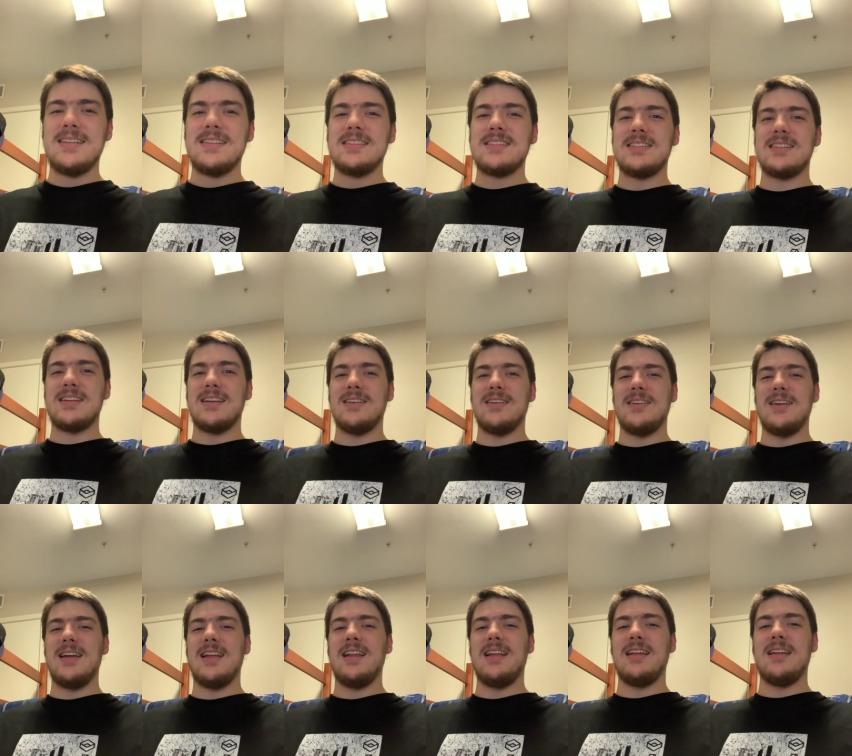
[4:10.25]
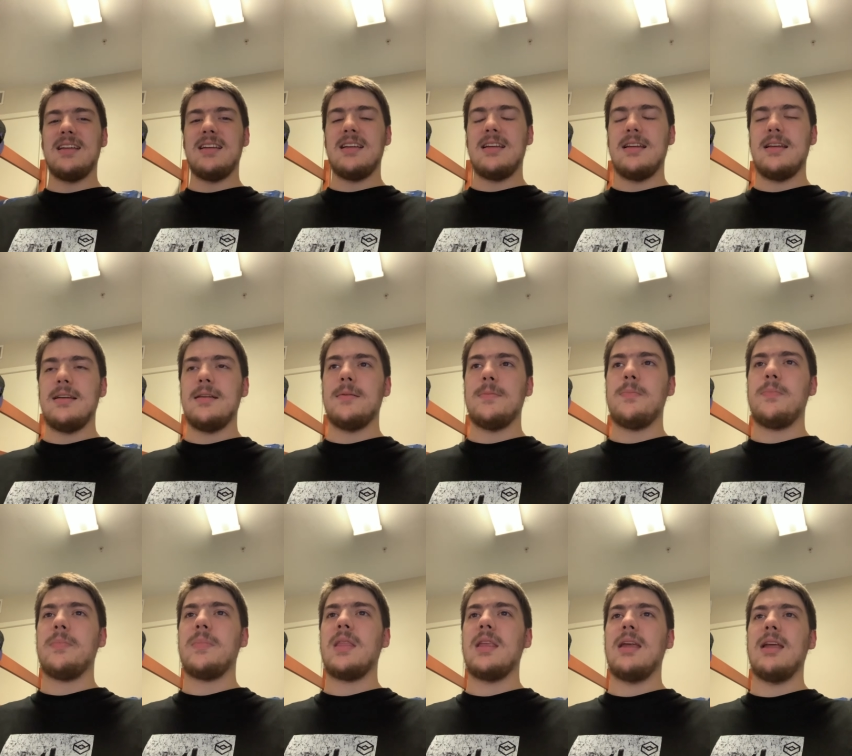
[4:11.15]
So it,
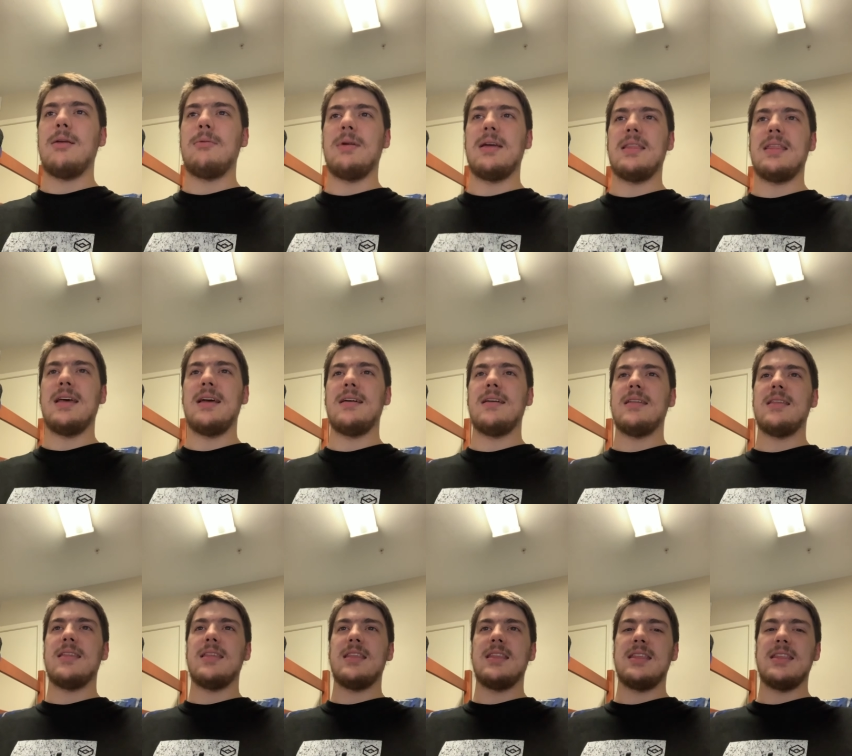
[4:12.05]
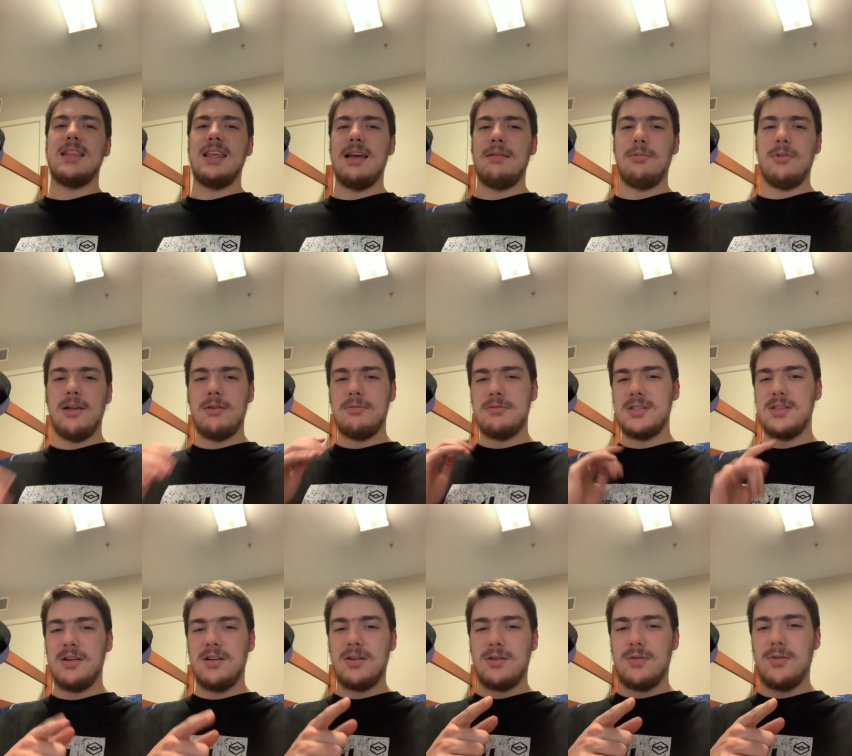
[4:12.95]
anyway, that that play was
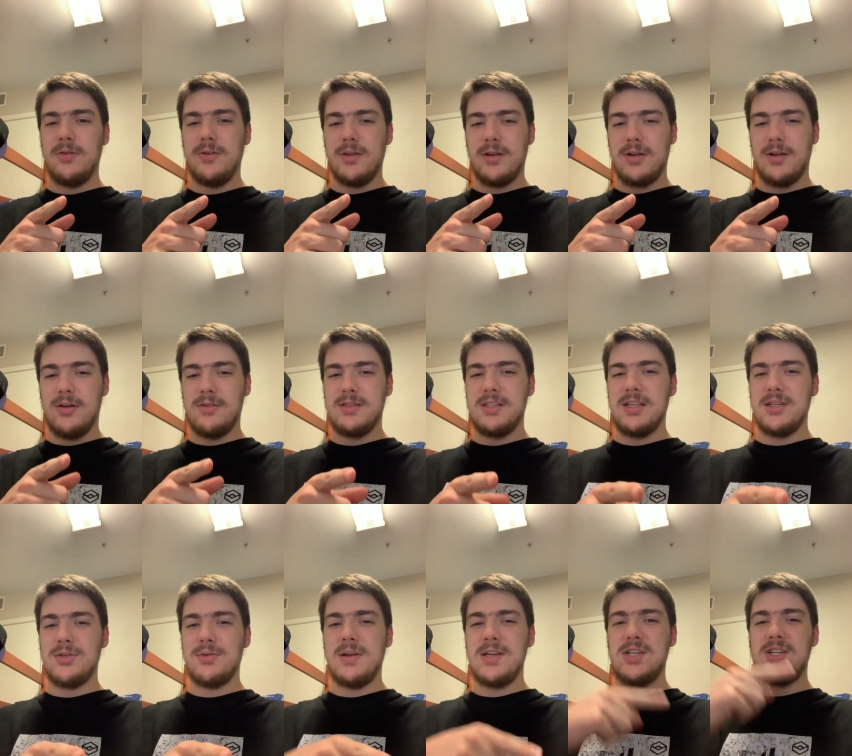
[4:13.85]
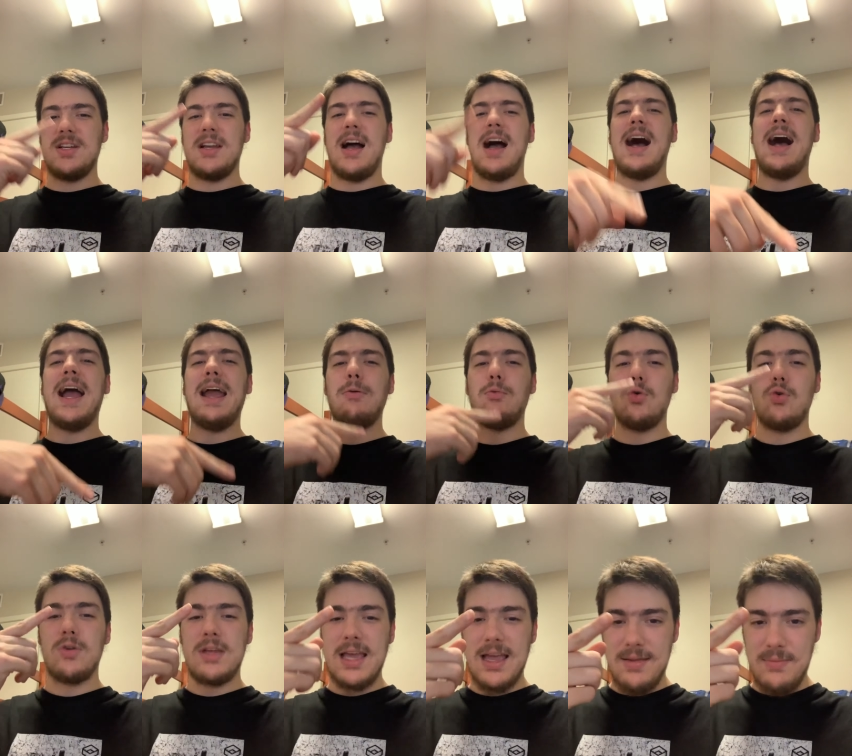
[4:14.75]
on a goal to go situation. I will
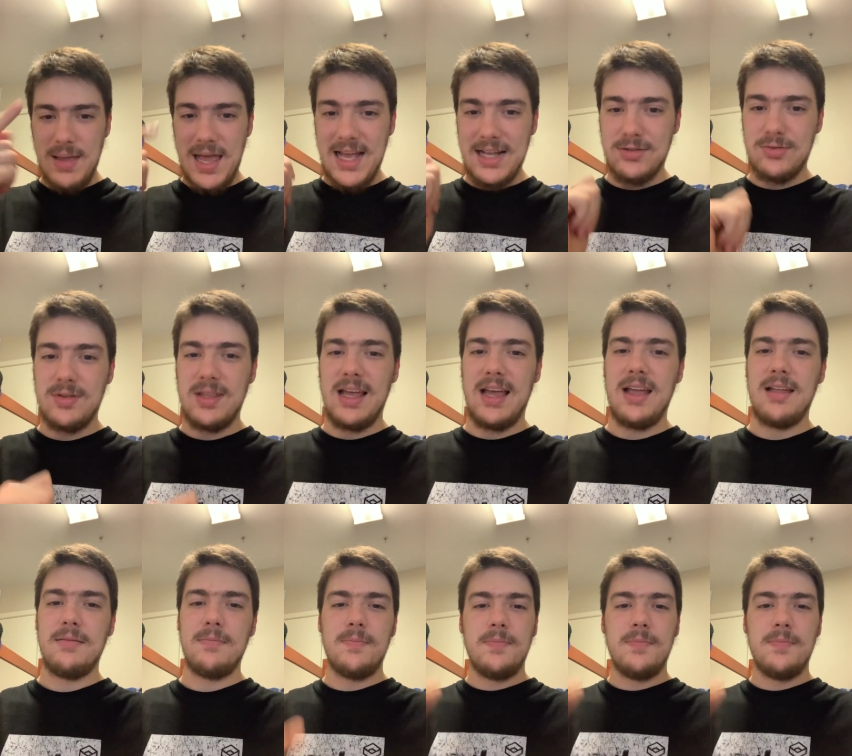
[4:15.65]
get back to that.